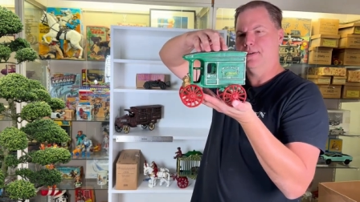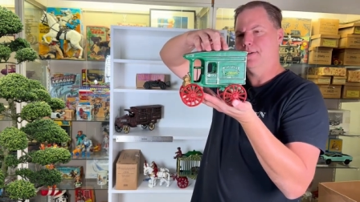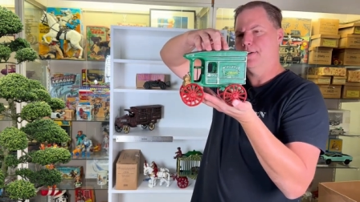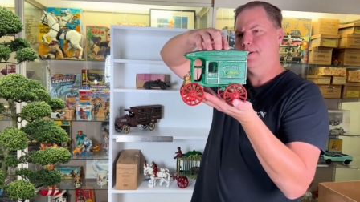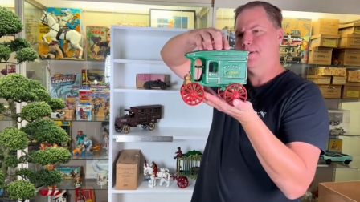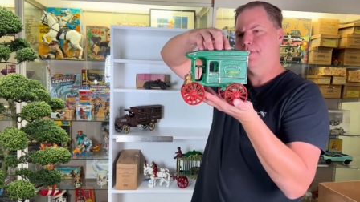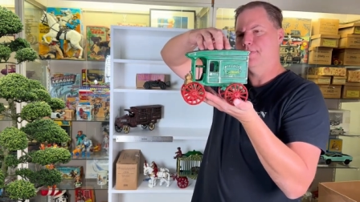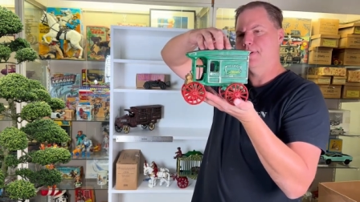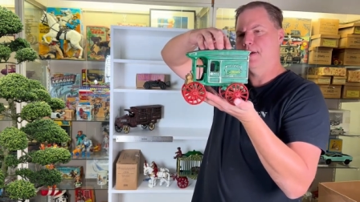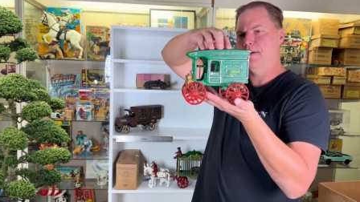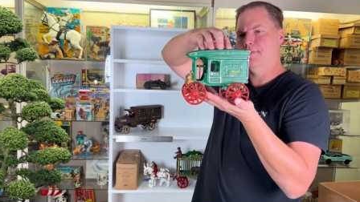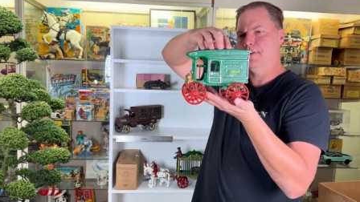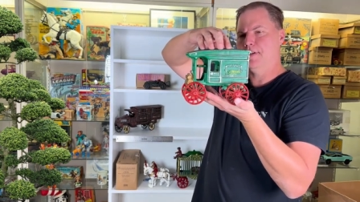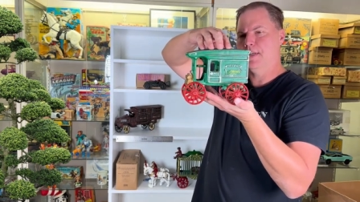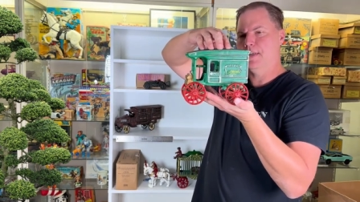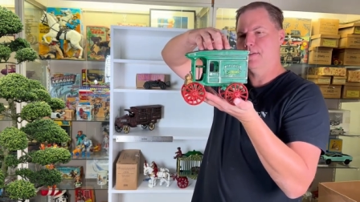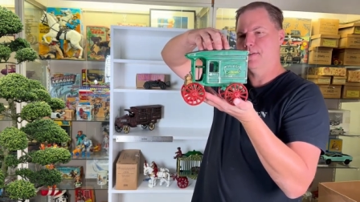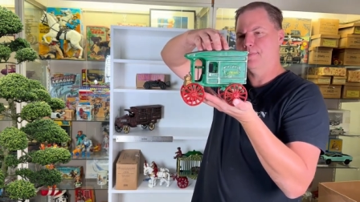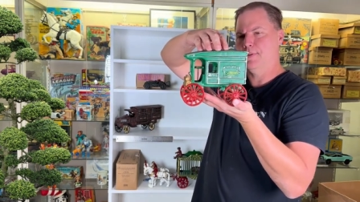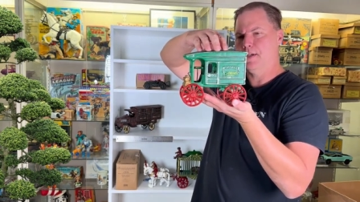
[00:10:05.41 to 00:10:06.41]
So if you have a
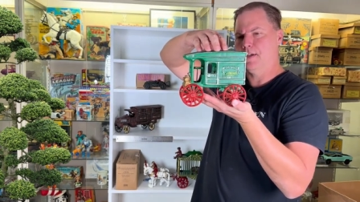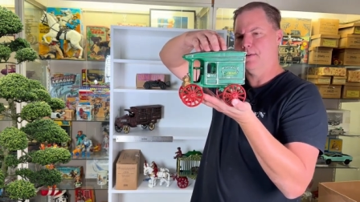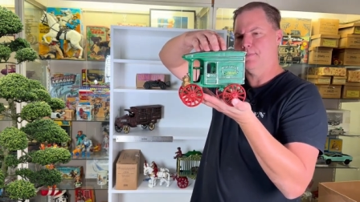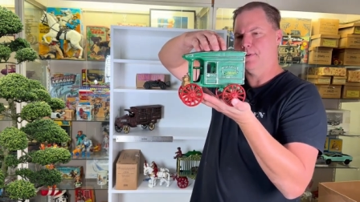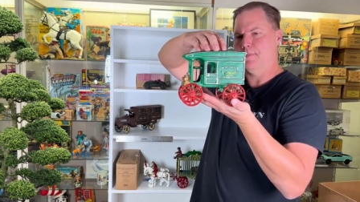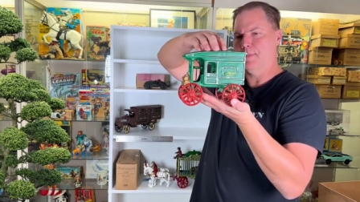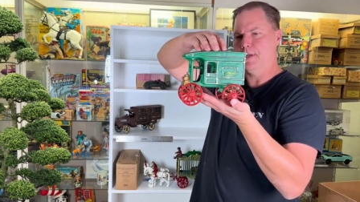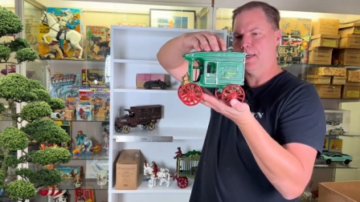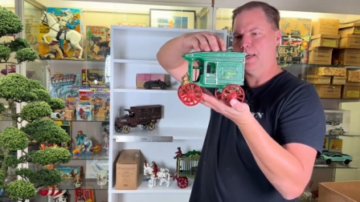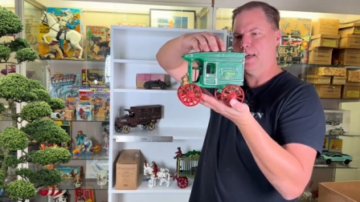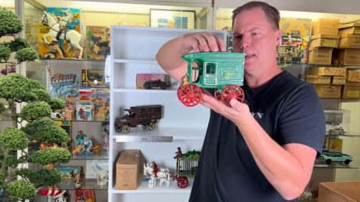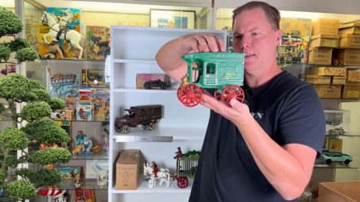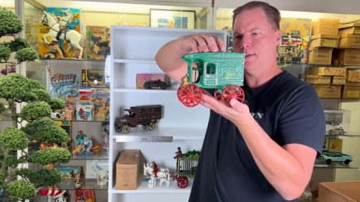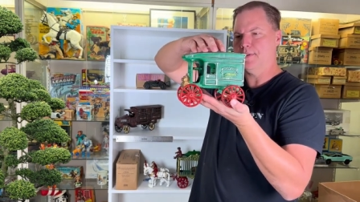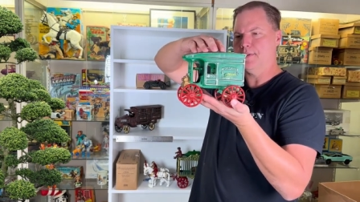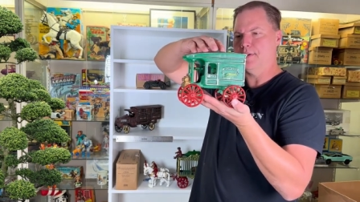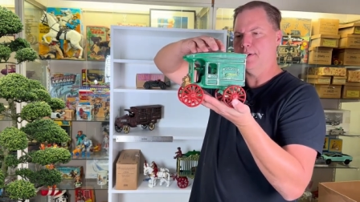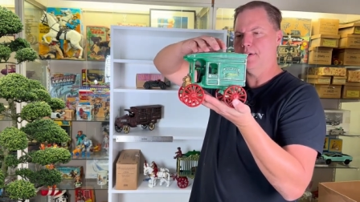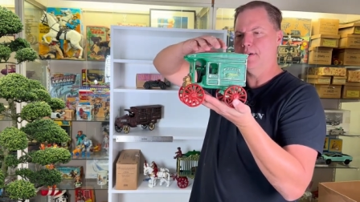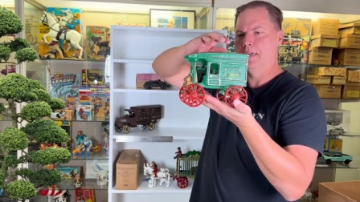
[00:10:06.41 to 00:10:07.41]
chance to pick up a
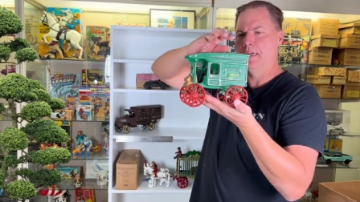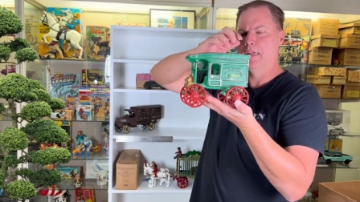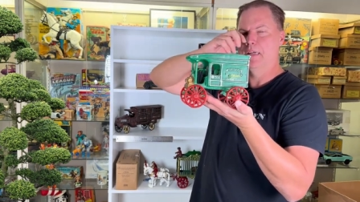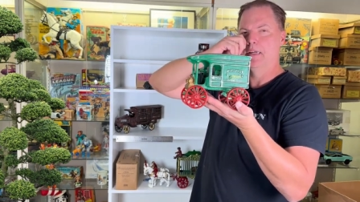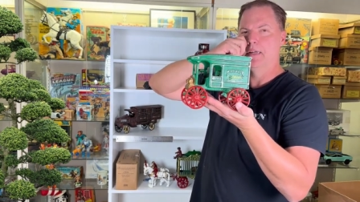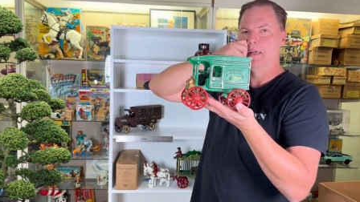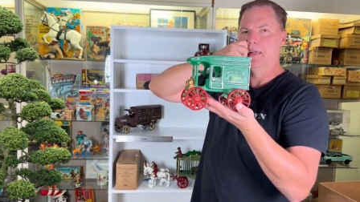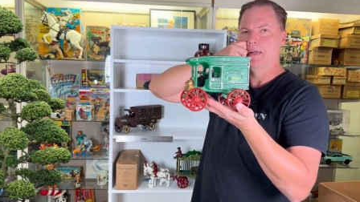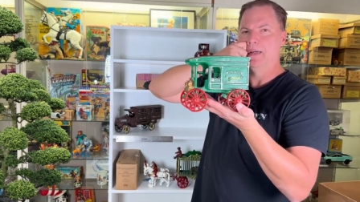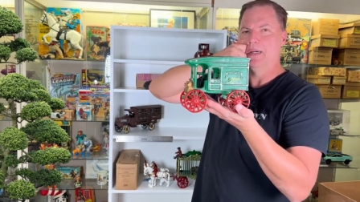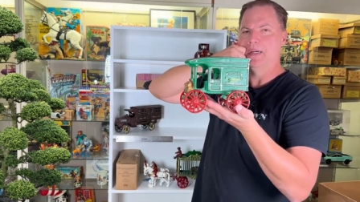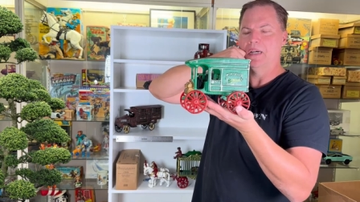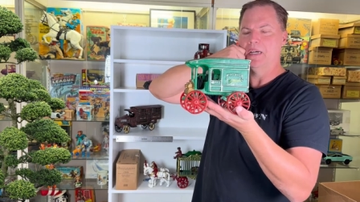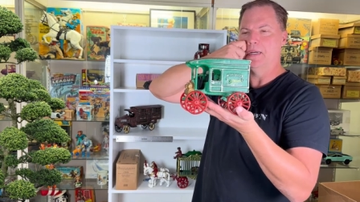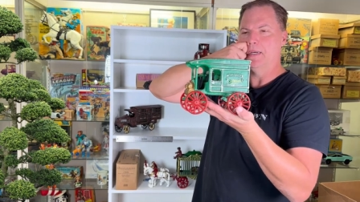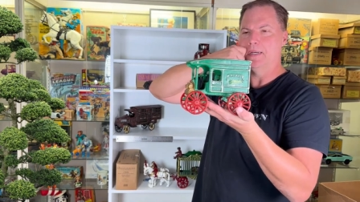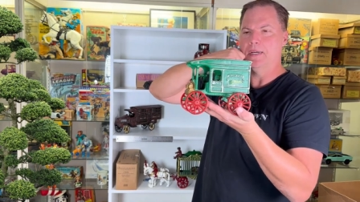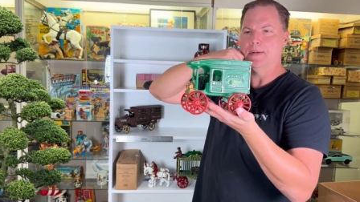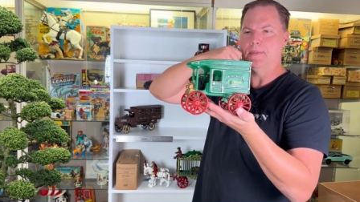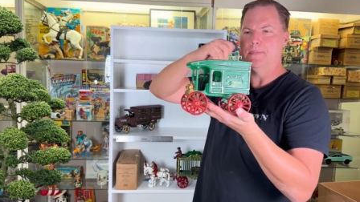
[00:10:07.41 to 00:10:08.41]
McAllister,
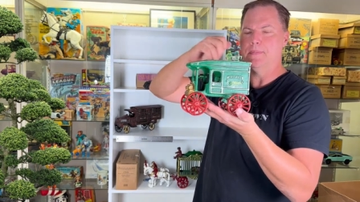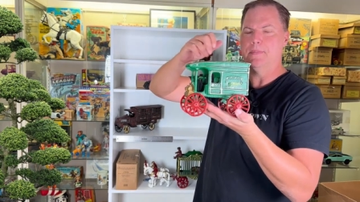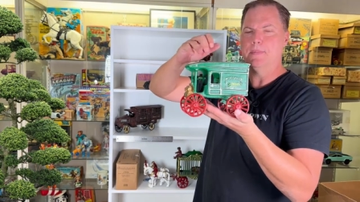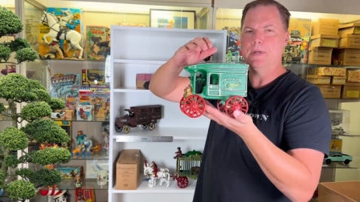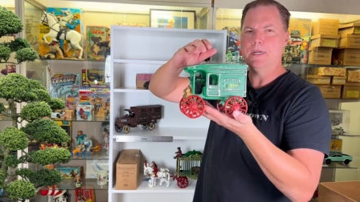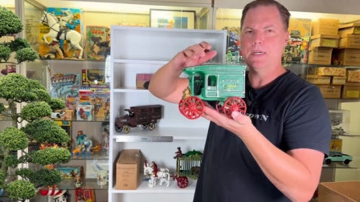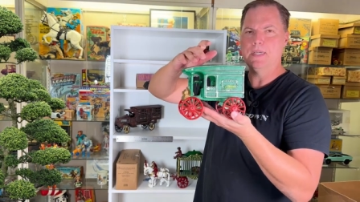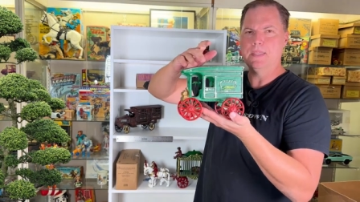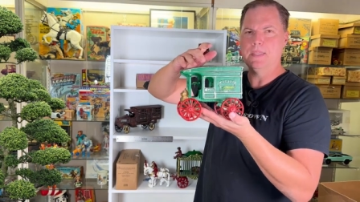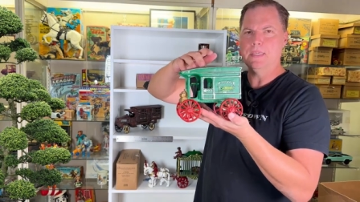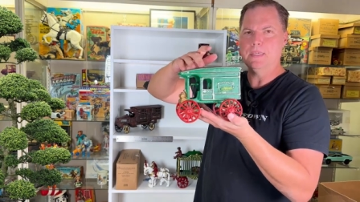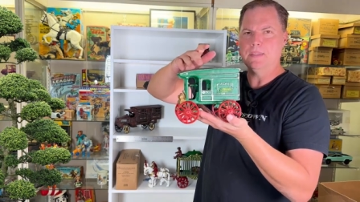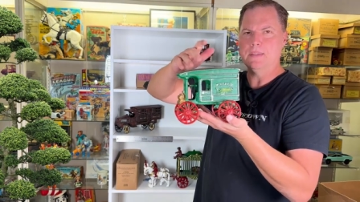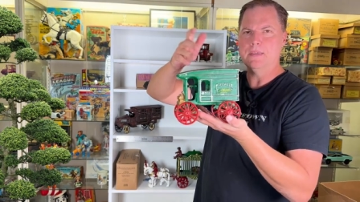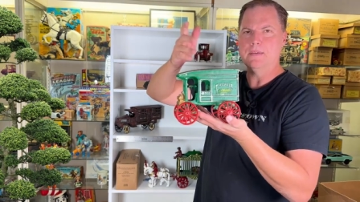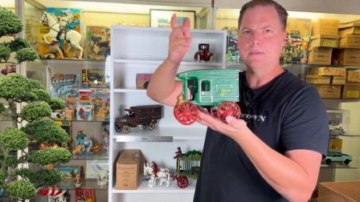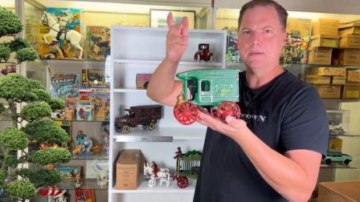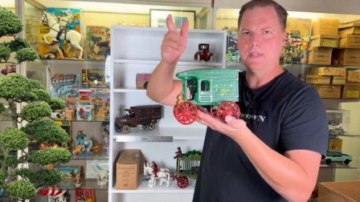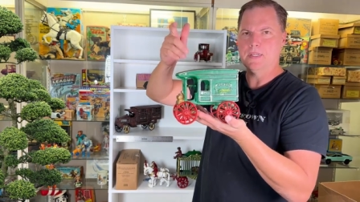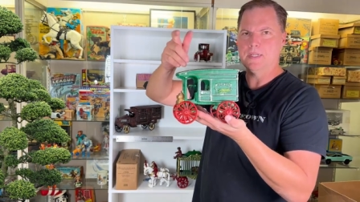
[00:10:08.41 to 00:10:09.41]
um, I think
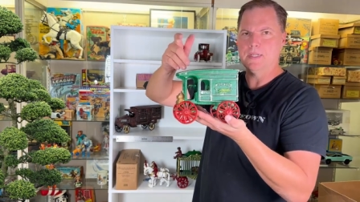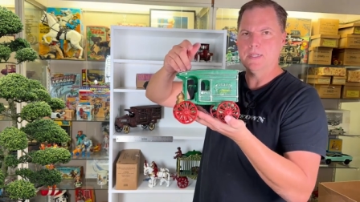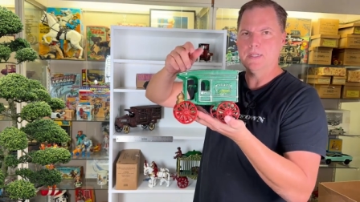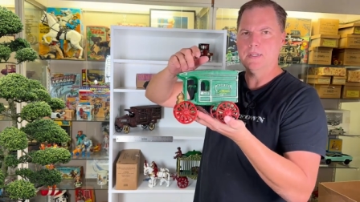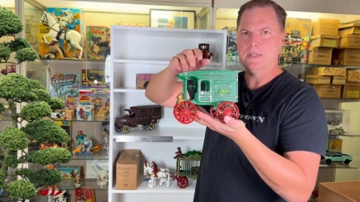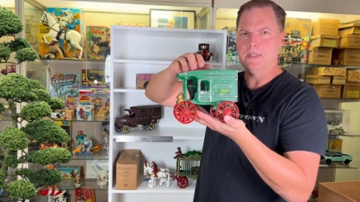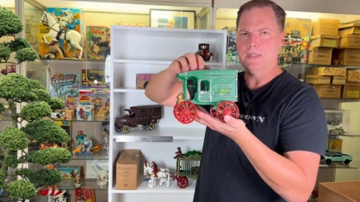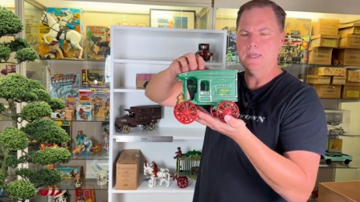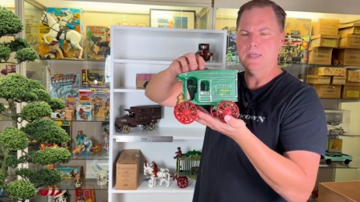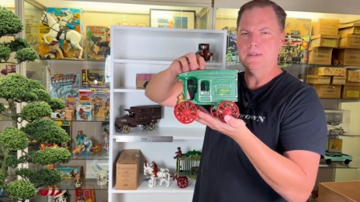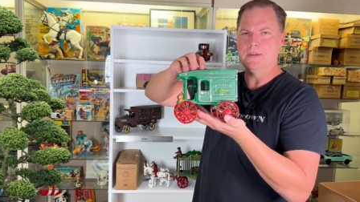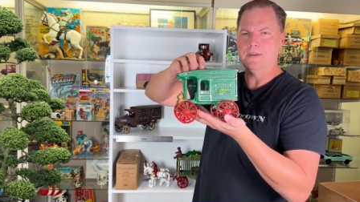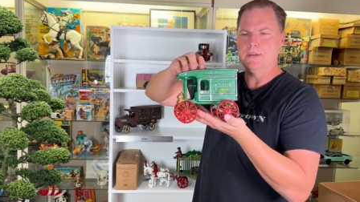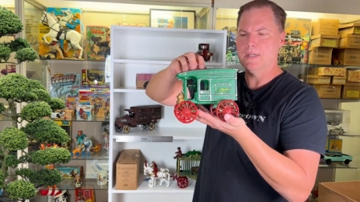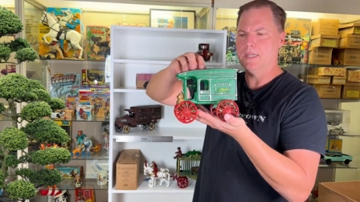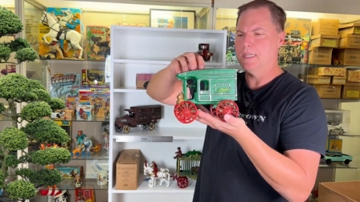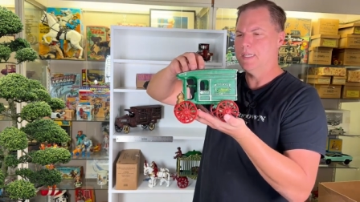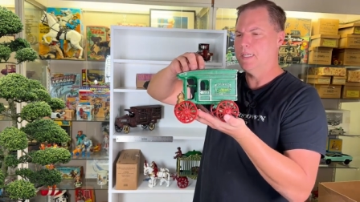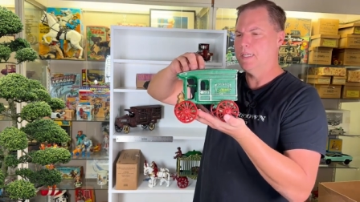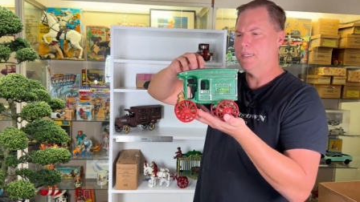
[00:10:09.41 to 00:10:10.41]
they run under
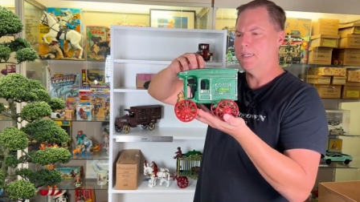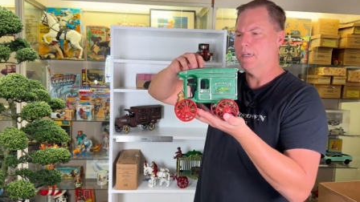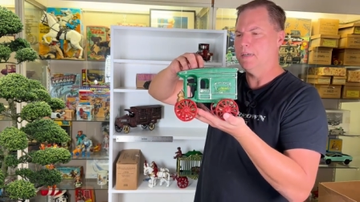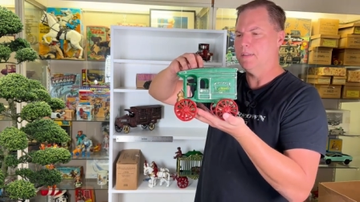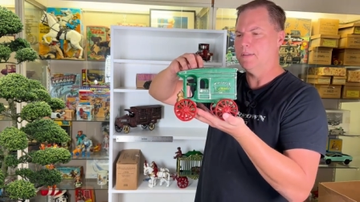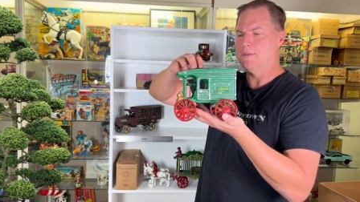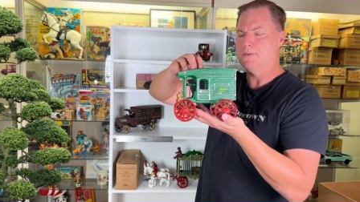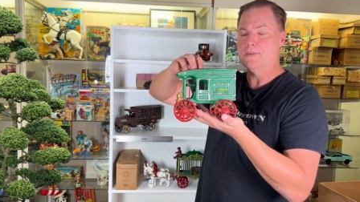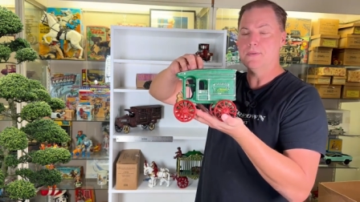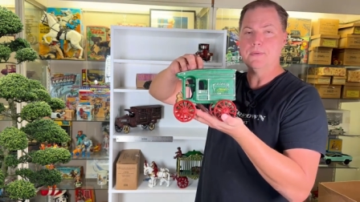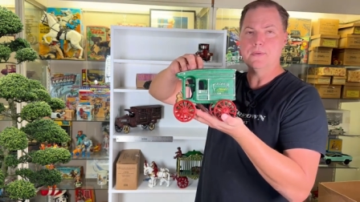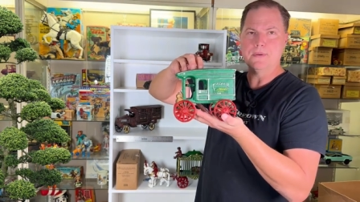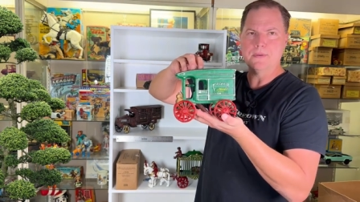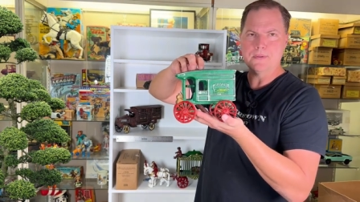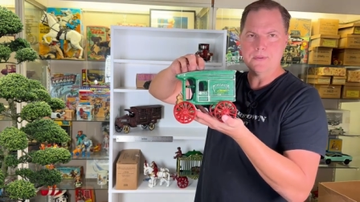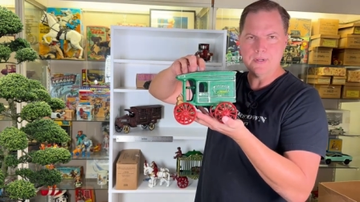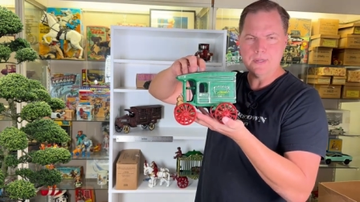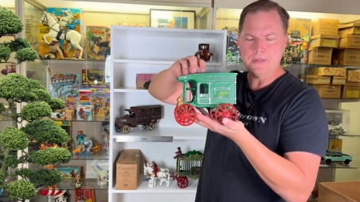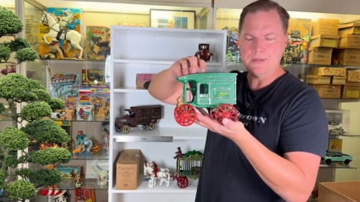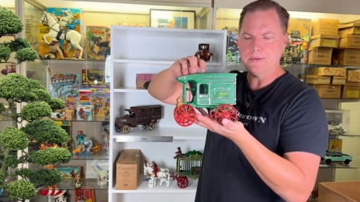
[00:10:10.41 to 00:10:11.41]
$80 or
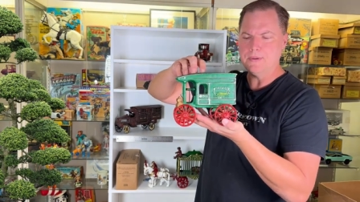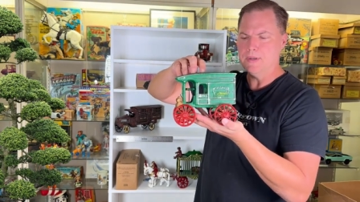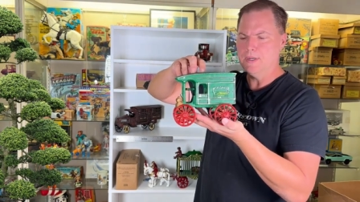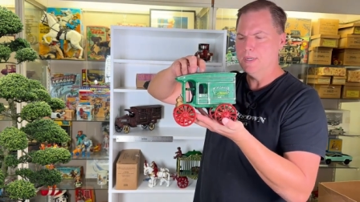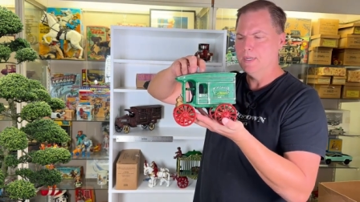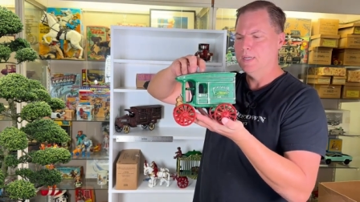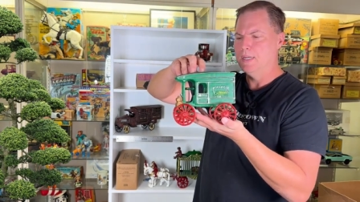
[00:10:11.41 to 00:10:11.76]
so.